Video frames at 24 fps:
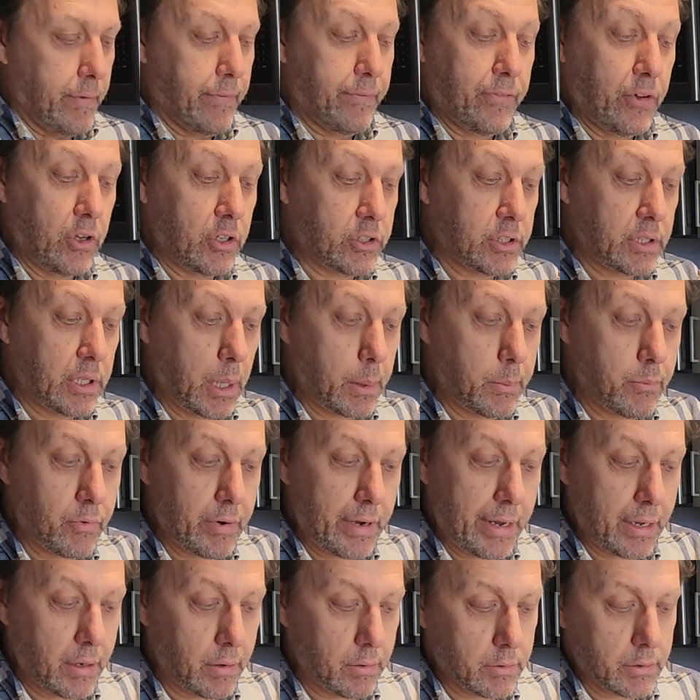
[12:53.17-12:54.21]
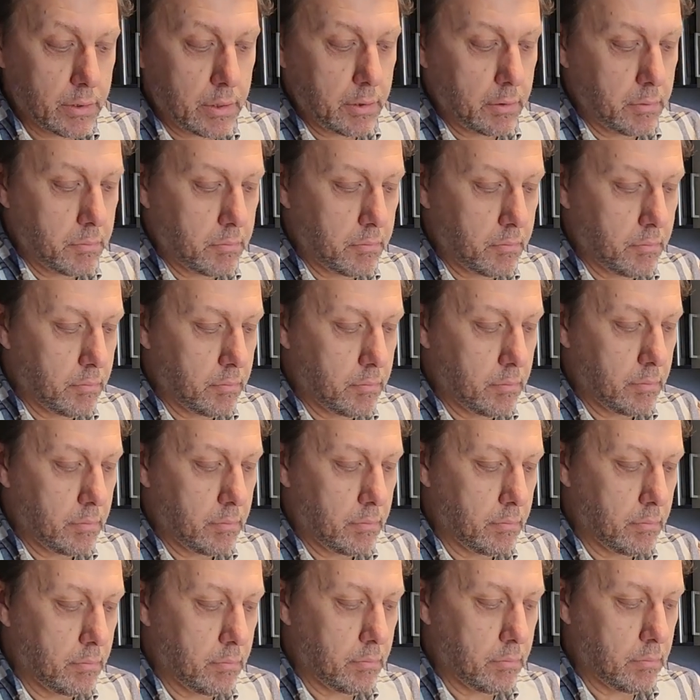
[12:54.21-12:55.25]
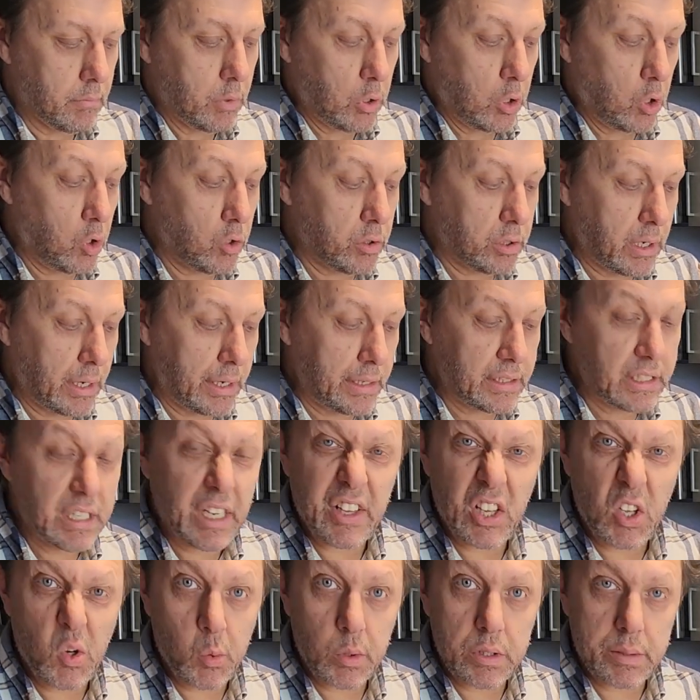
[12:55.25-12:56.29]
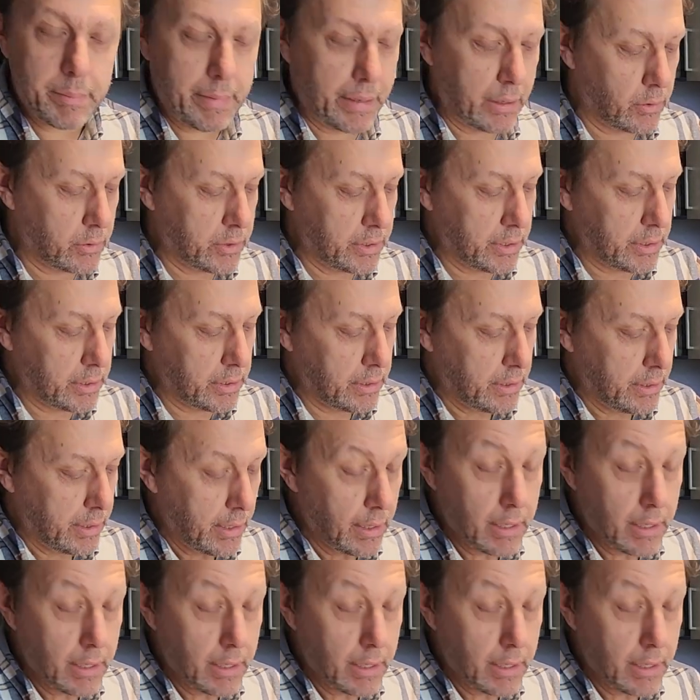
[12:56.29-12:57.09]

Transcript: first time round, looks like nothing was melted.